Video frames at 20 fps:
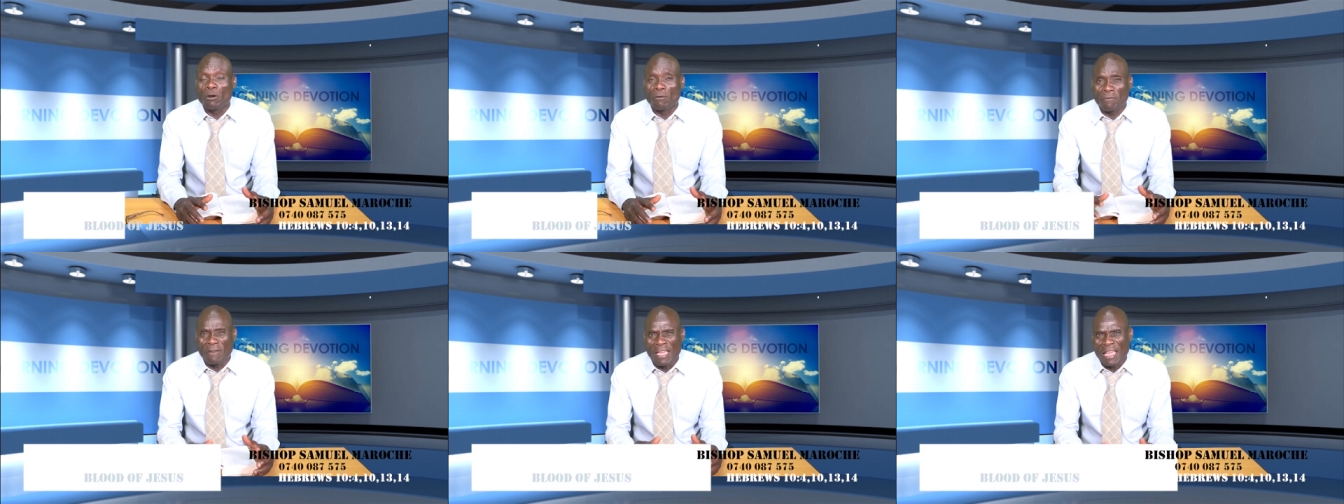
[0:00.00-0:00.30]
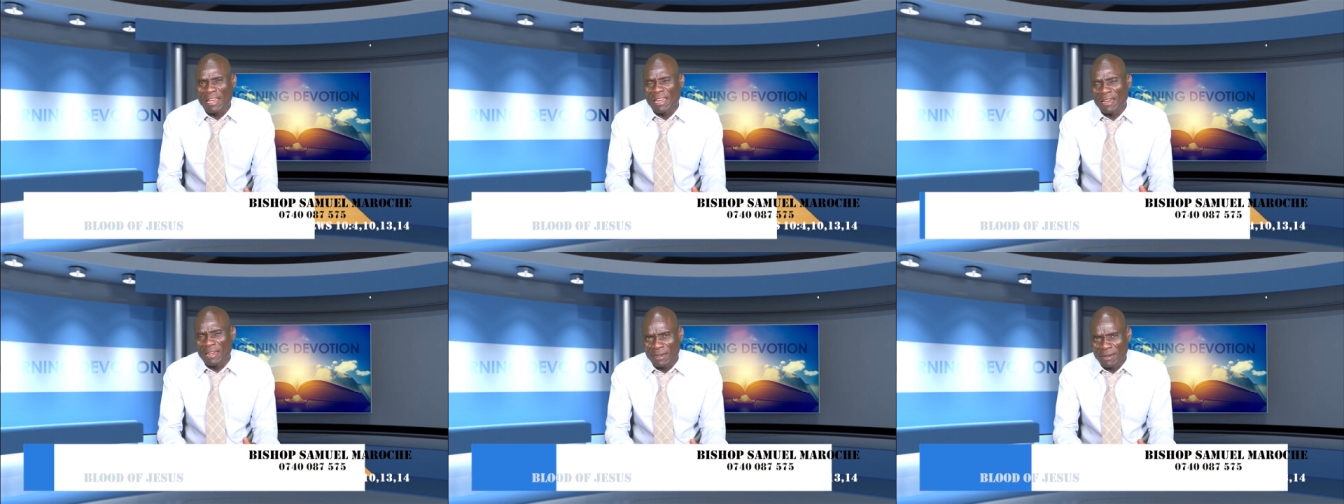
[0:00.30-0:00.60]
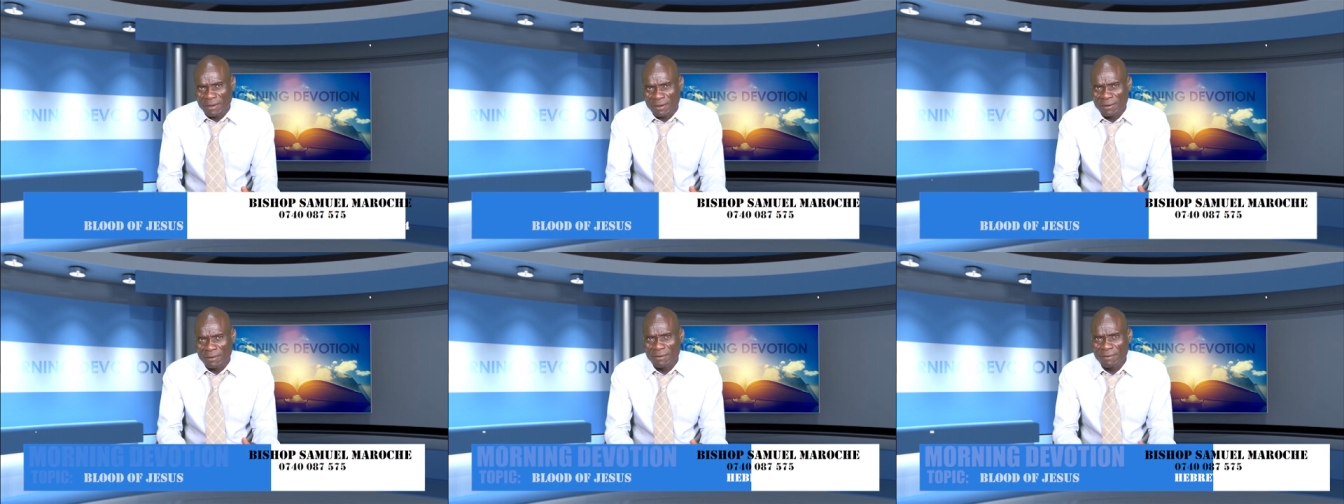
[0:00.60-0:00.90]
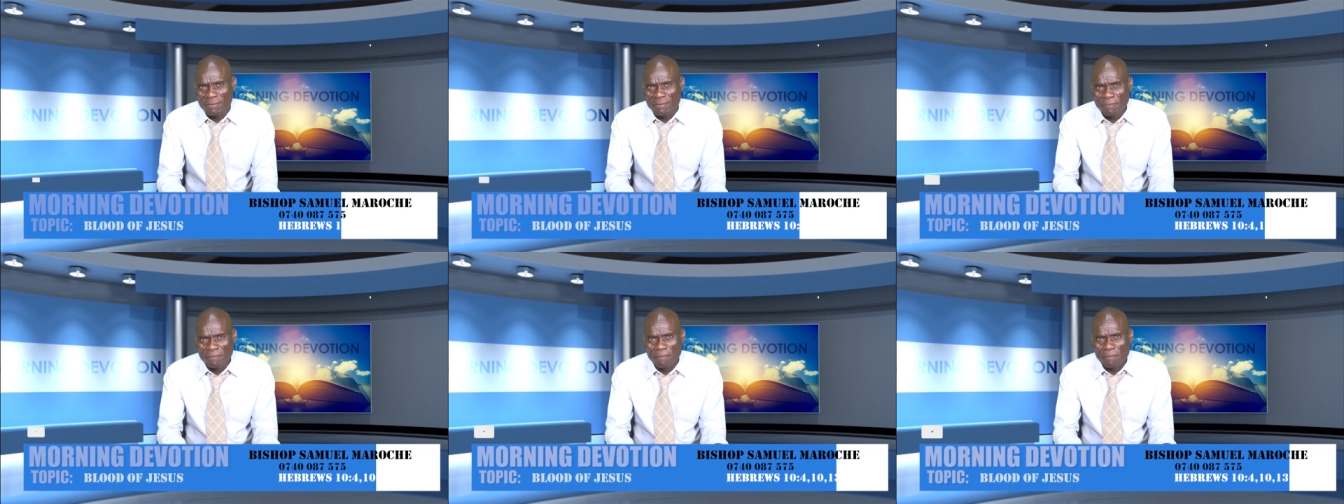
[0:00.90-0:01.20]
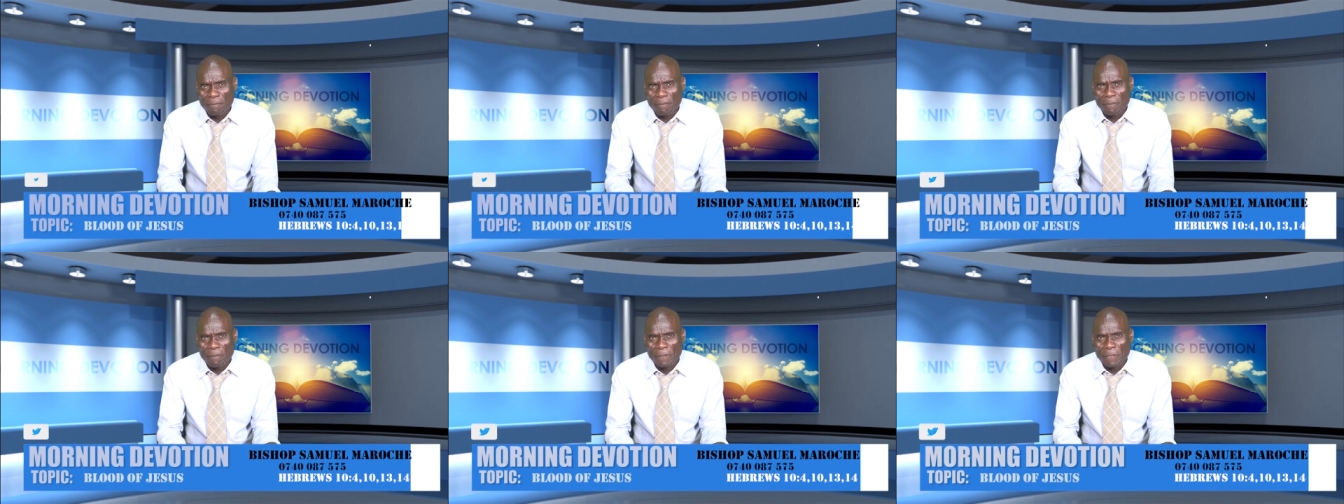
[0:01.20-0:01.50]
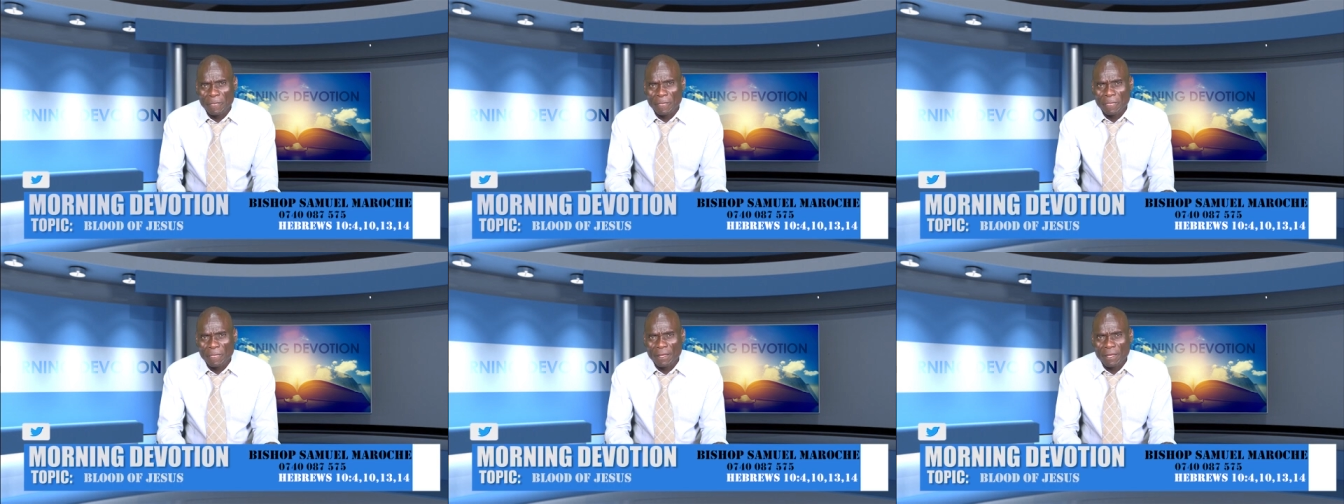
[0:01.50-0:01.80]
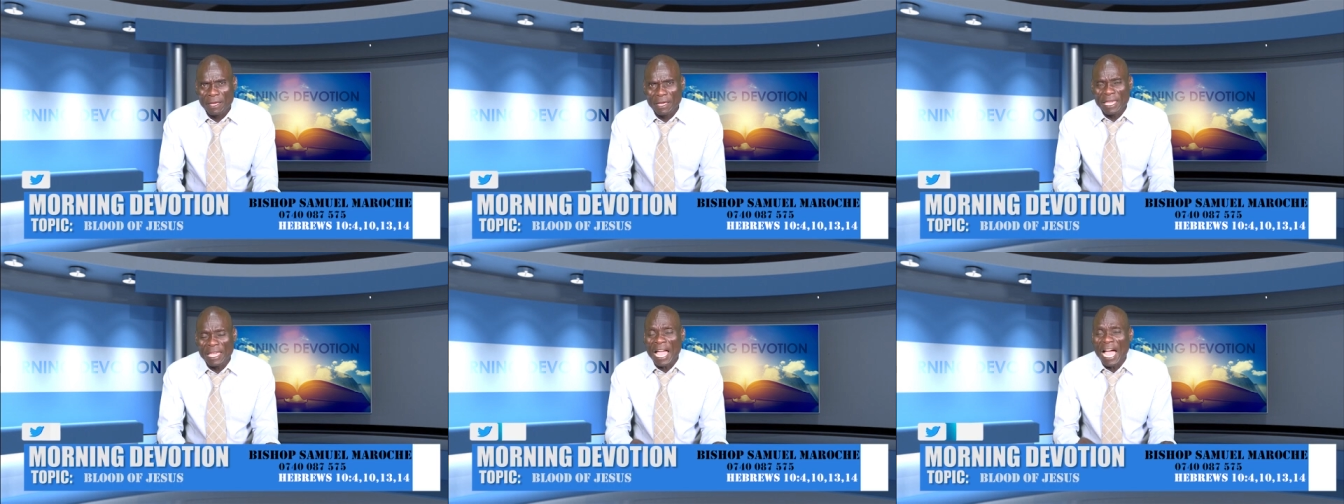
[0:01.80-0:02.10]
of Eden,
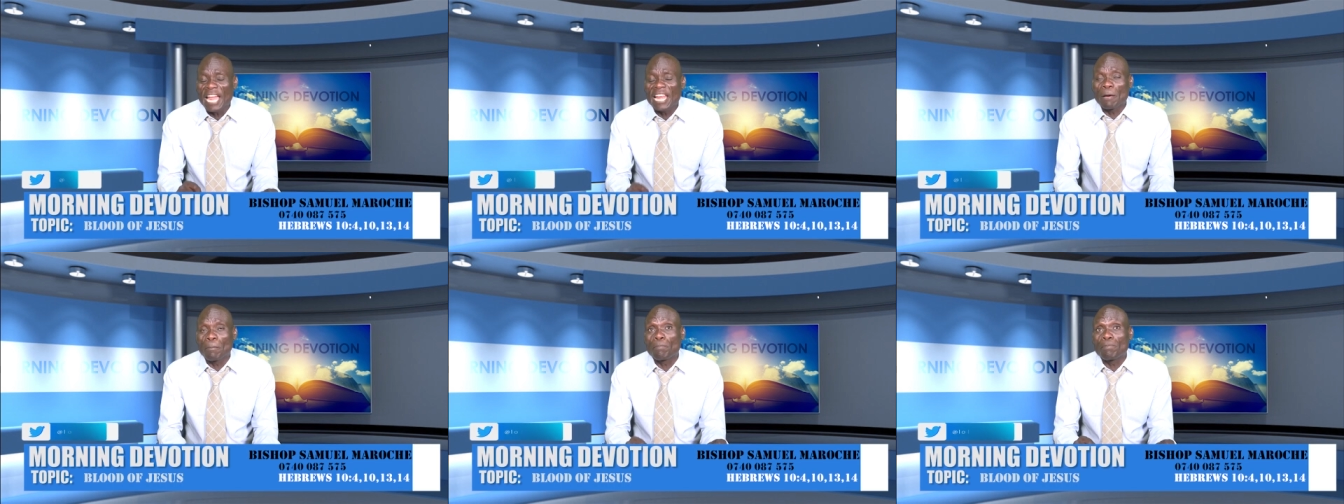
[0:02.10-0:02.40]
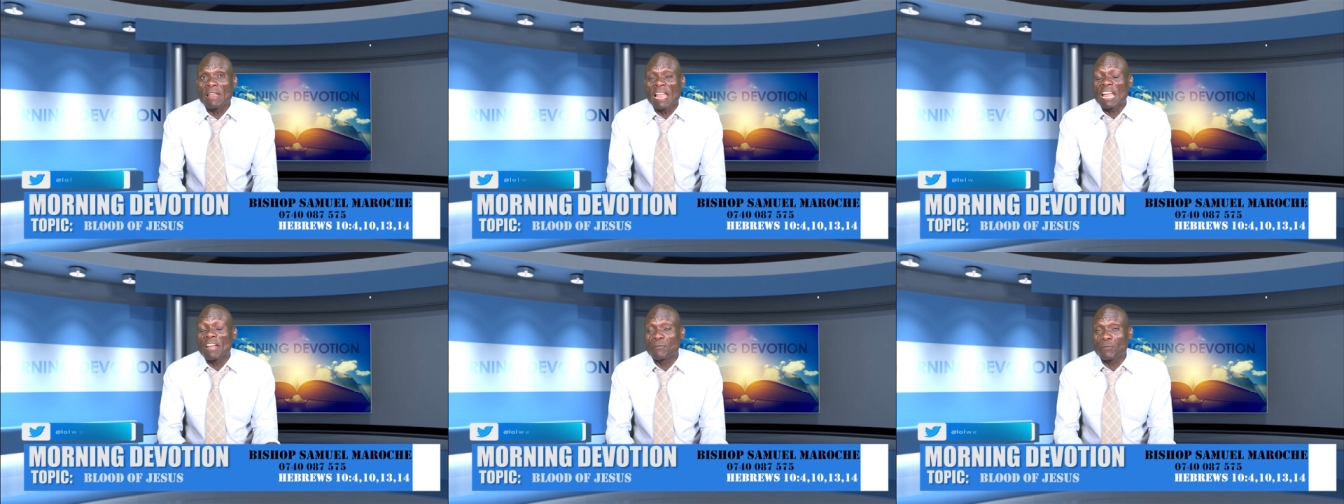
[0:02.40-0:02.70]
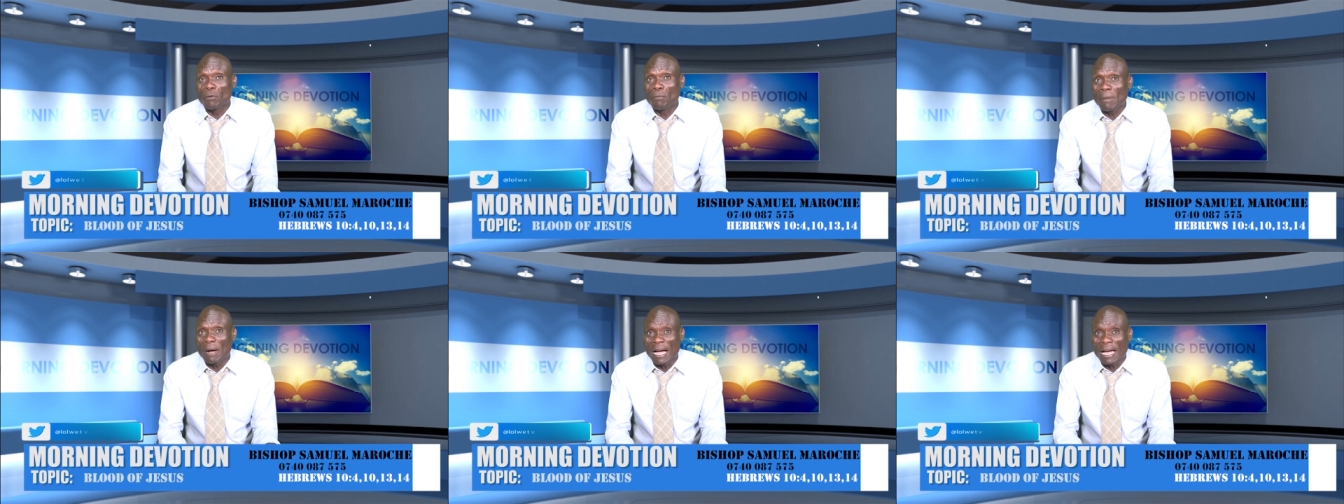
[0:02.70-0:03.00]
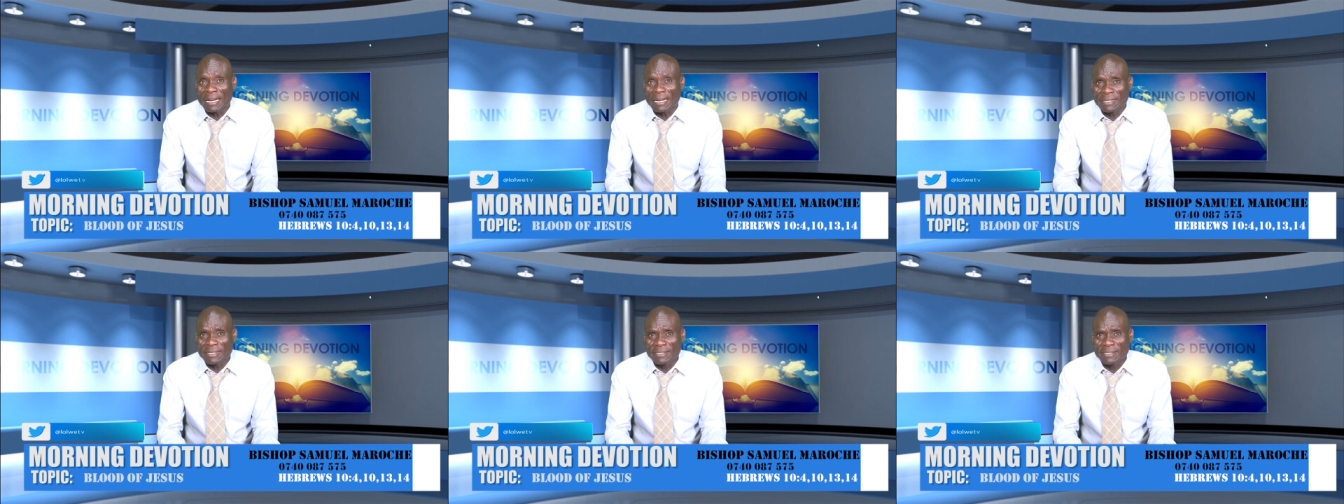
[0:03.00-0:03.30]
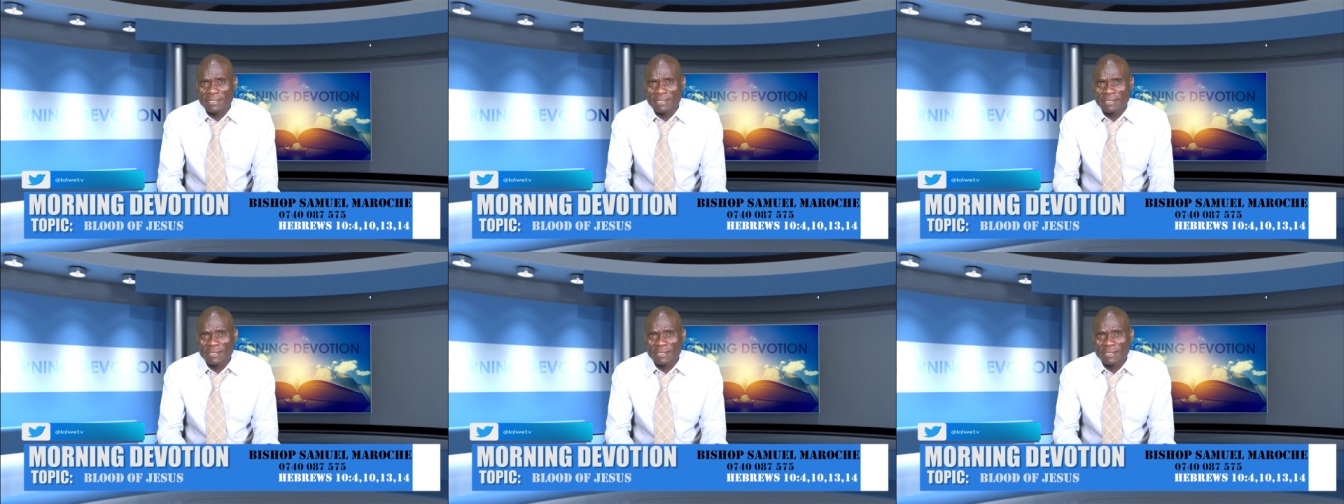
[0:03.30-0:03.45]
he had a plan for man.